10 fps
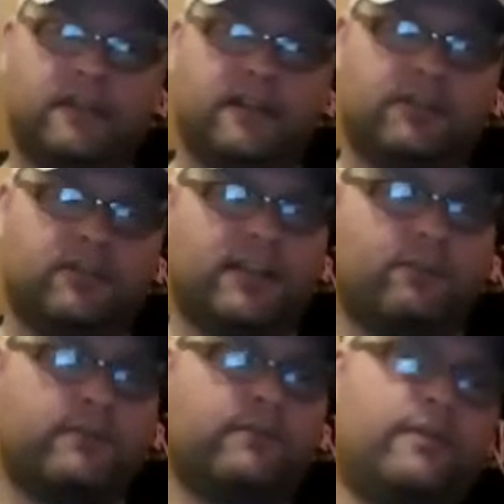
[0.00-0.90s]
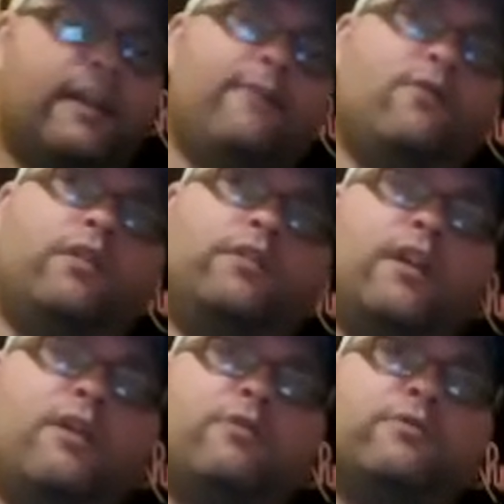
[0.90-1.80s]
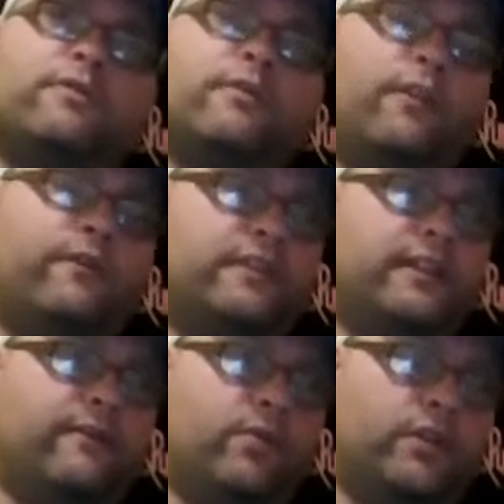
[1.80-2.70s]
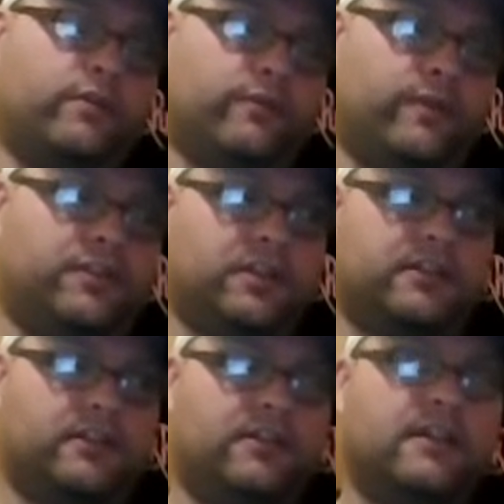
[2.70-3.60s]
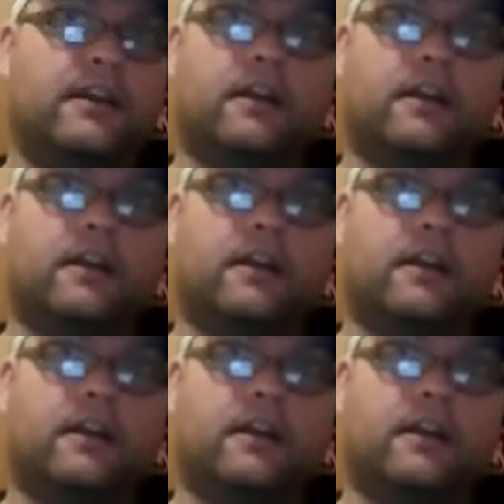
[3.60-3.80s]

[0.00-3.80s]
It's just that everyone knows. Obviously, everyone knows Francesca.